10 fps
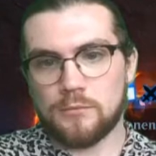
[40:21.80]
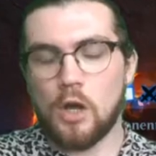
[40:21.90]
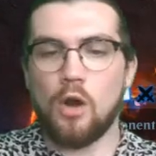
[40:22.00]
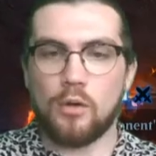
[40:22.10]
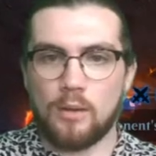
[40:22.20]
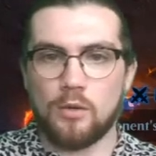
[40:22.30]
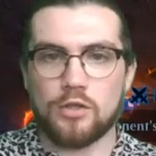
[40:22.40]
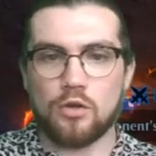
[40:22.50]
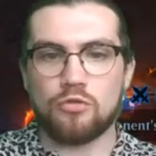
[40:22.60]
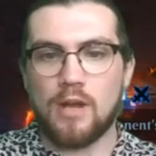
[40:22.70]
Oh, okay, well,
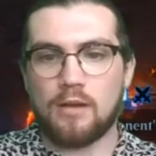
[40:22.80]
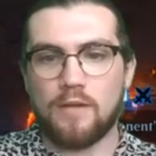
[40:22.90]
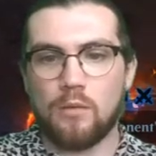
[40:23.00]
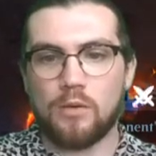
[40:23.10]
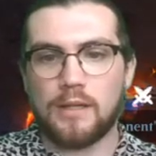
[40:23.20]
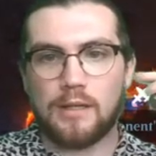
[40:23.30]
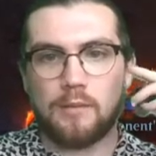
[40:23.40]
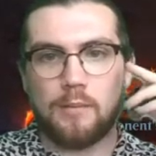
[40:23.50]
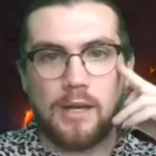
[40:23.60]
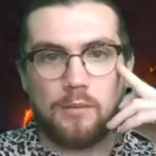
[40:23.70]
Scorching Dragonfire would have killed
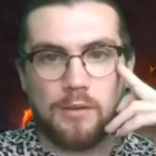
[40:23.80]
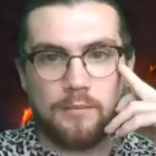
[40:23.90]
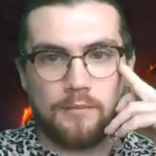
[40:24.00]
him anyway.